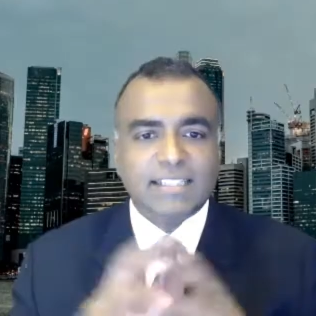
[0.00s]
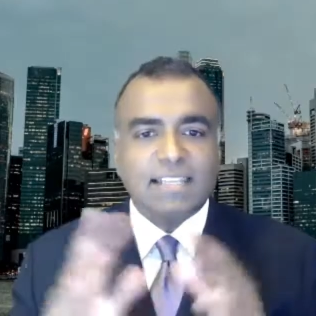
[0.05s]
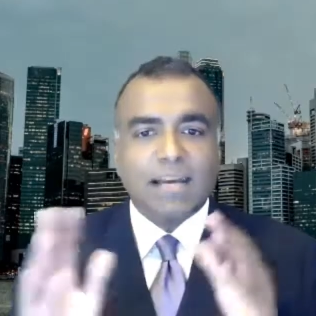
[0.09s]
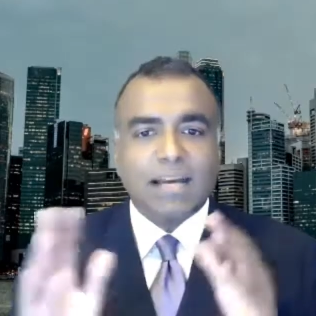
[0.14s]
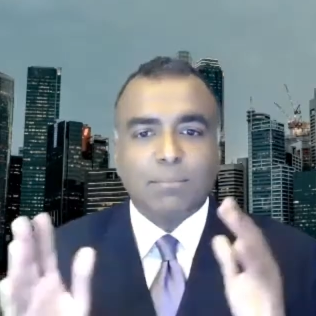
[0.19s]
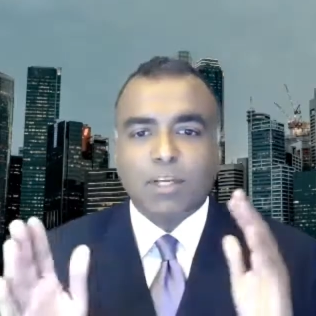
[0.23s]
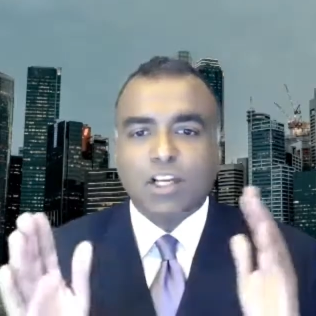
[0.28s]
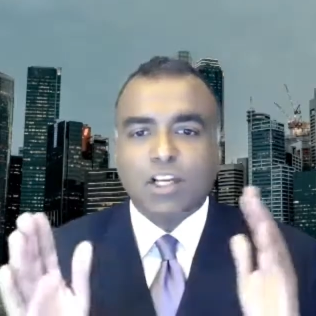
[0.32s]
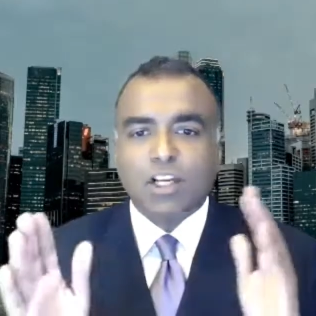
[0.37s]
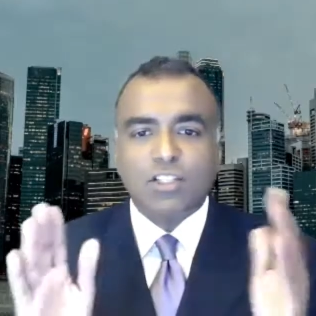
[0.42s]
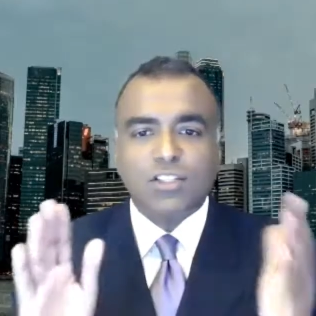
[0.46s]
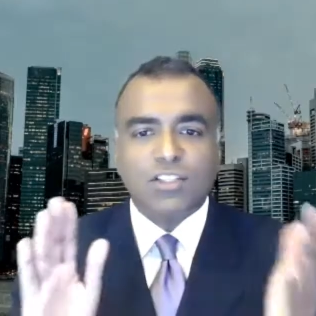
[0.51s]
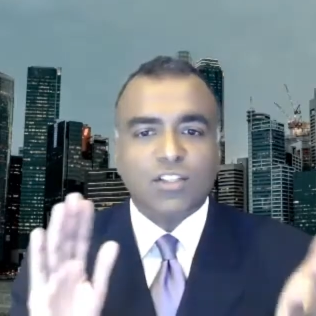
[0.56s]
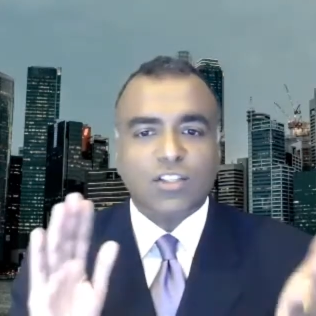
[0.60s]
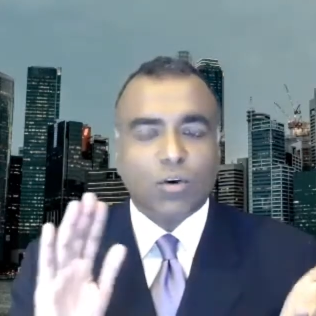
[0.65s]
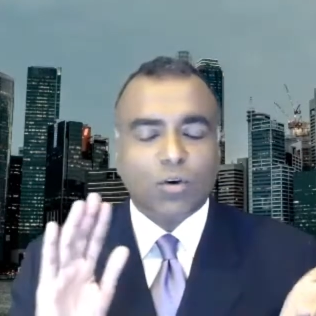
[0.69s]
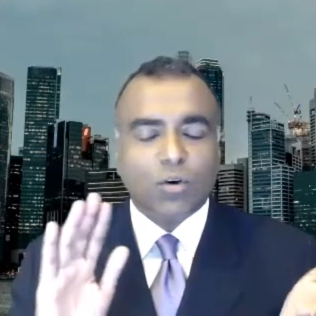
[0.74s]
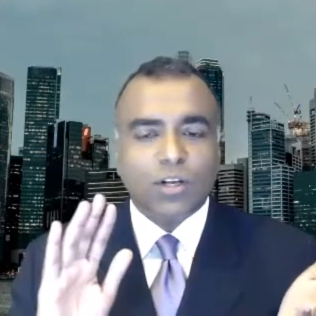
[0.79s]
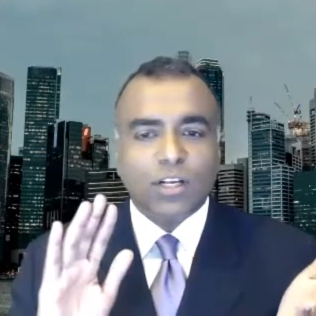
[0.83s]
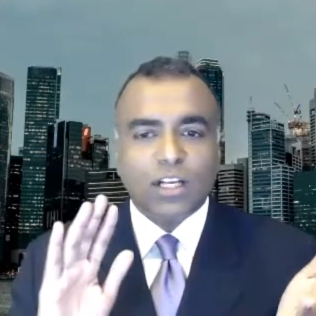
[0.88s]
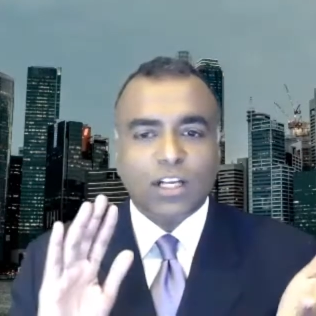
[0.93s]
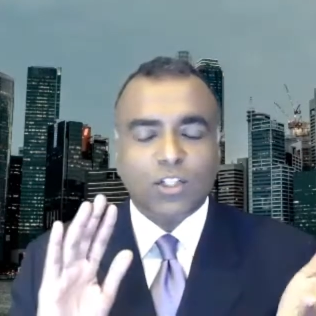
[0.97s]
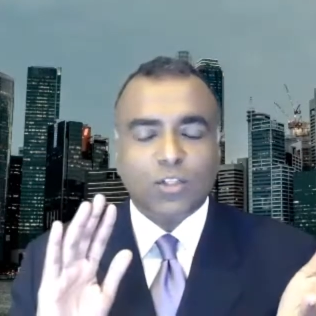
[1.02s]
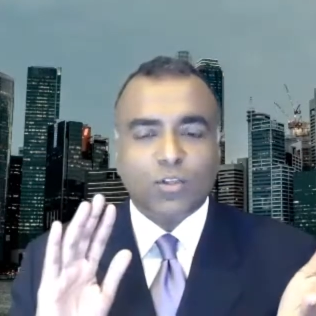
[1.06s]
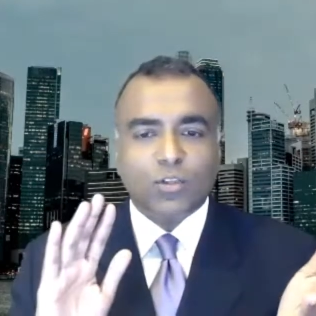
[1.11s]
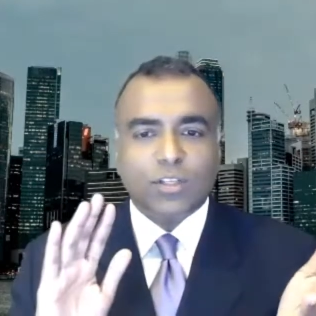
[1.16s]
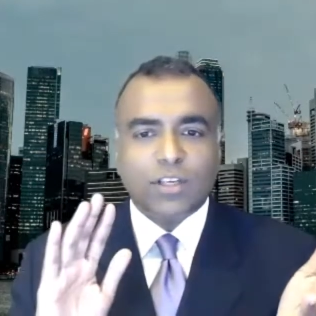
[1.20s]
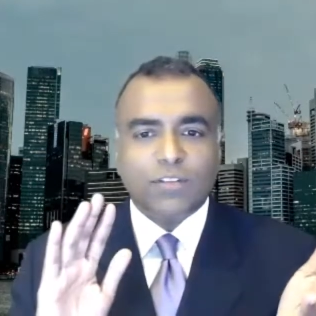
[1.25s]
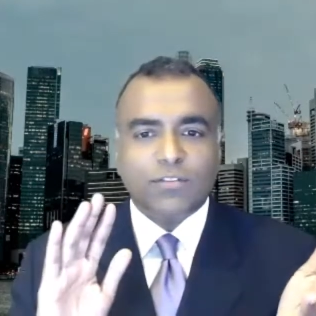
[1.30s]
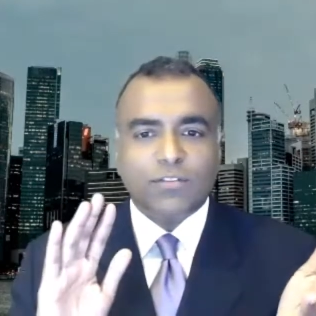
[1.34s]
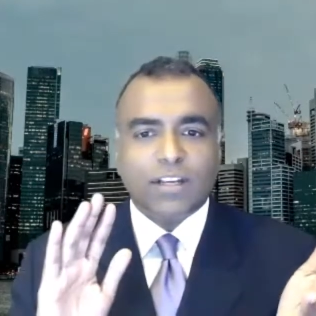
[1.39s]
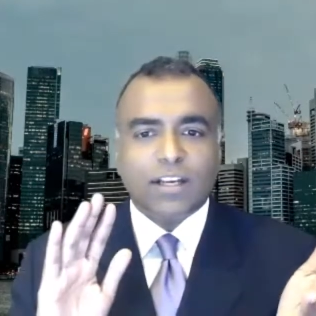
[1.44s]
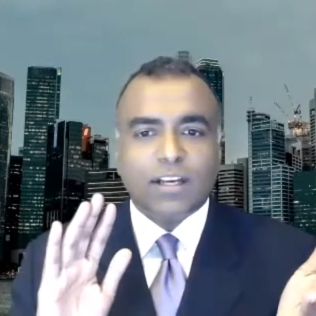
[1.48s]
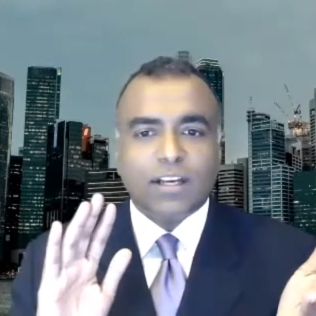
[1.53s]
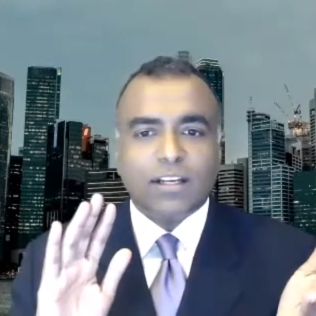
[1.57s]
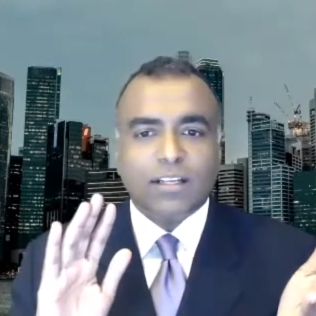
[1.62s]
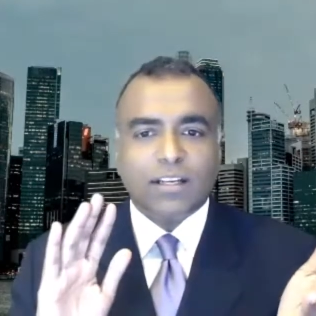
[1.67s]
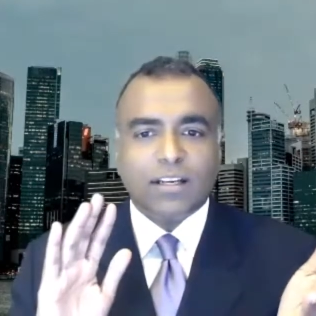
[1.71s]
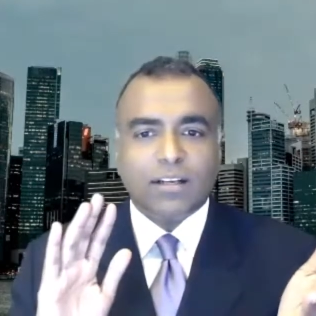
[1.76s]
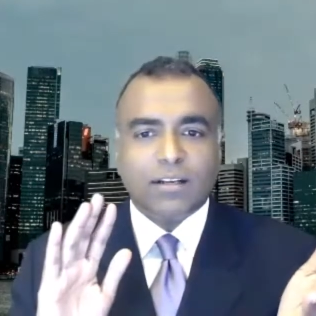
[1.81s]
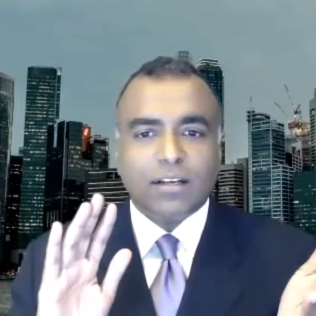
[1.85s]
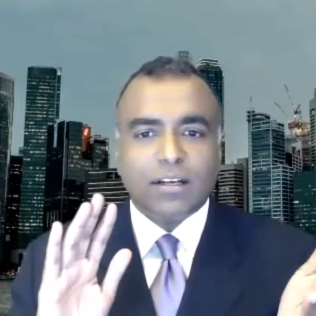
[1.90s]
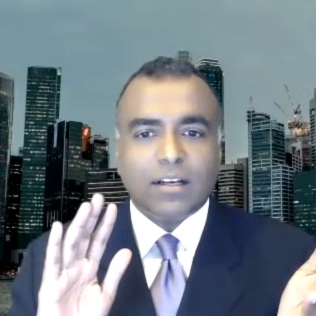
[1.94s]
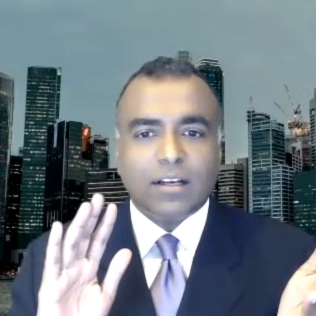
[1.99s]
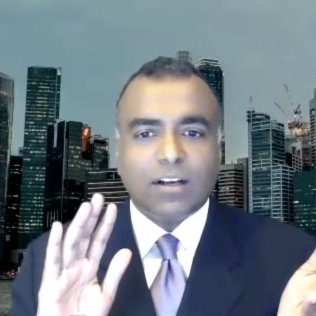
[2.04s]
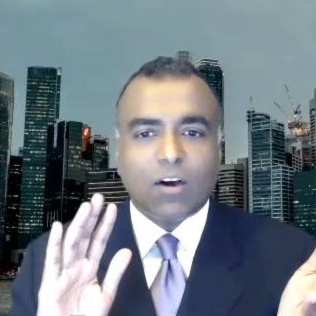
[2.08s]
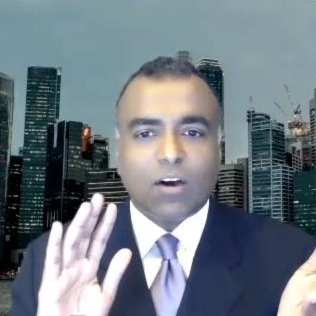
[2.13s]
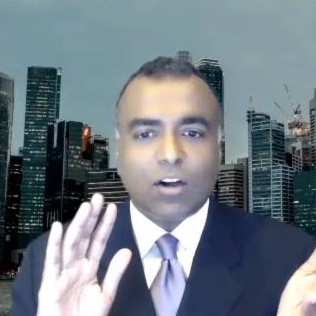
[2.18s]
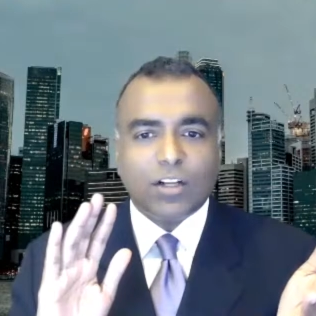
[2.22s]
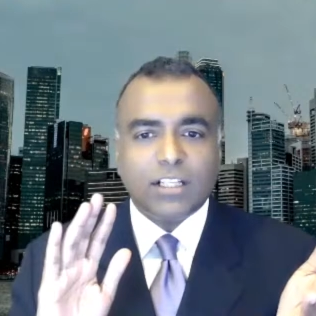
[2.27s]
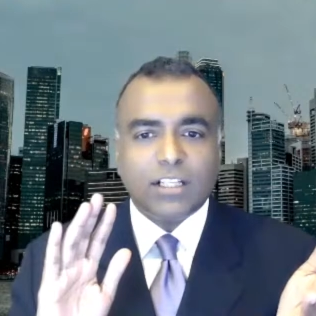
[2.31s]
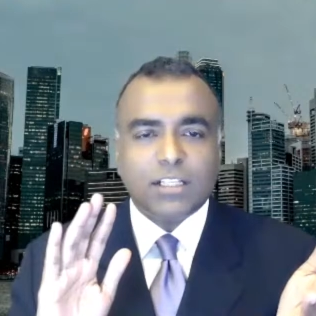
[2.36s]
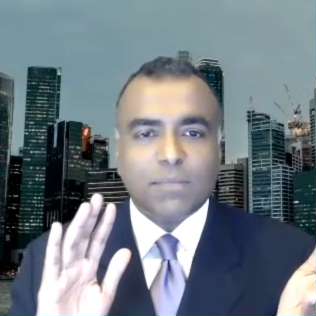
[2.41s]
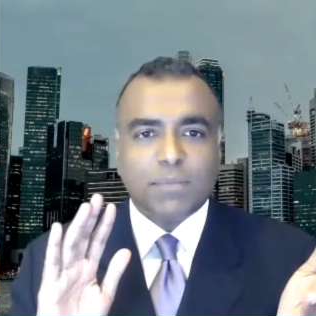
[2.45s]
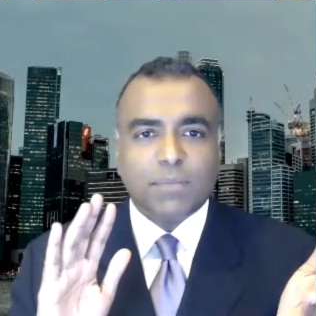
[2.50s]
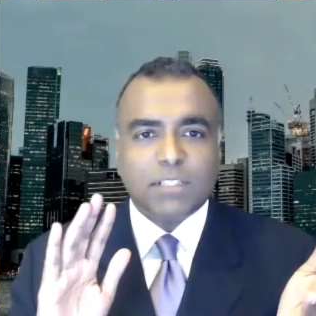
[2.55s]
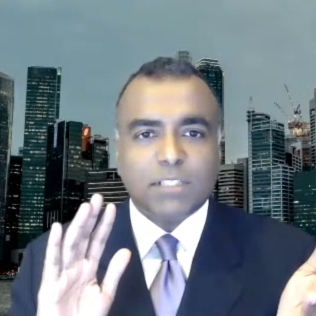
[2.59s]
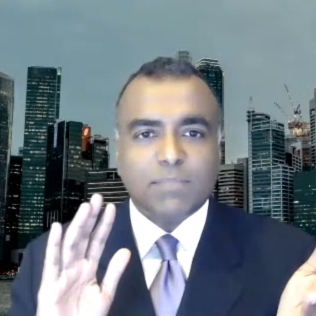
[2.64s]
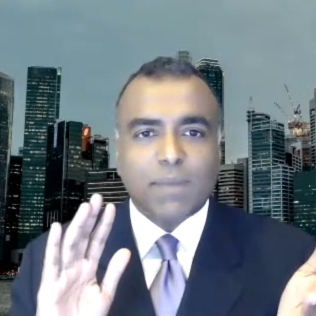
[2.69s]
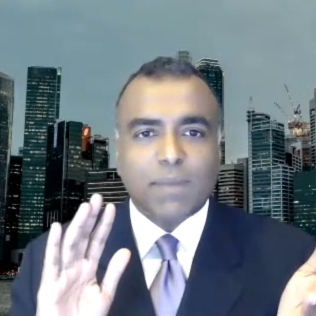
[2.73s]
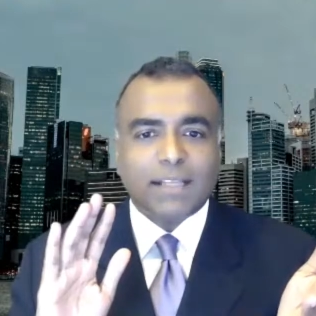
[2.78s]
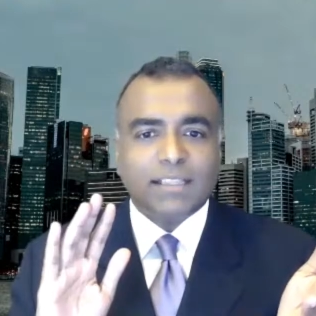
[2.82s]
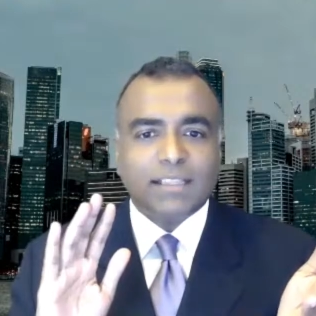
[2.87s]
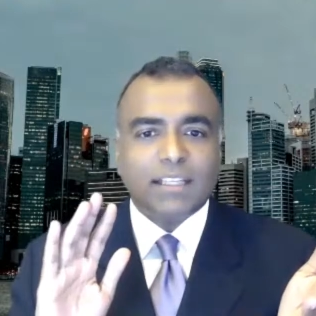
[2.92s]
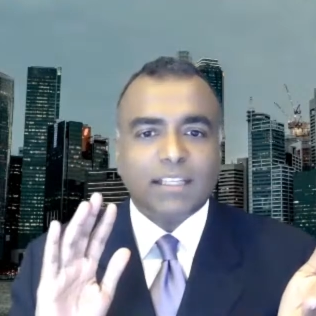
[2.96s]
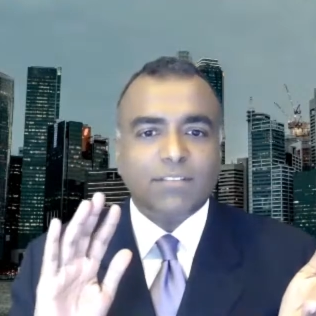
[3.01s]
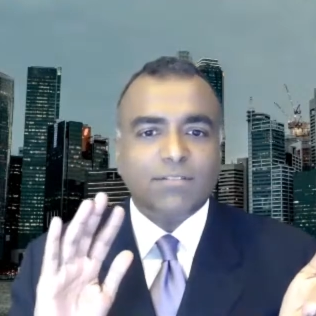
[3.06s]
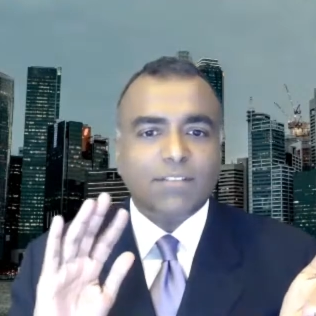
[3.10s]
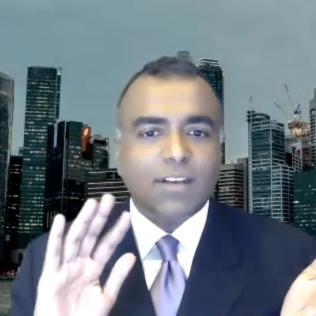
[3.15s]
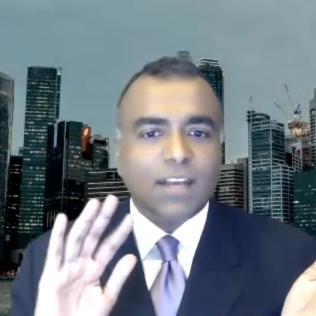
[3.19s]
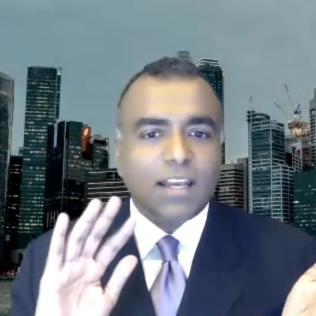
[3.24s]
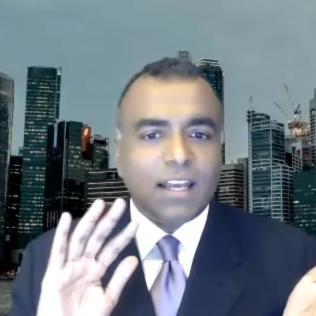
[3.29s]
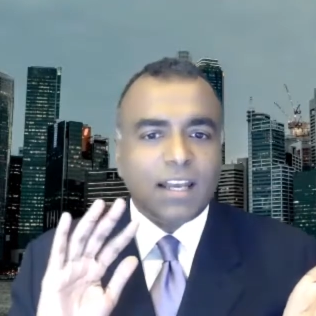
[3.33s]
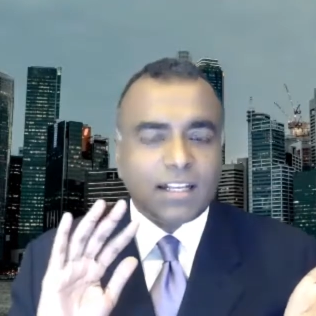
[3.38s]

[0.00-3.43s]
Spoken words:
yeah, because so to give the audience a perspective,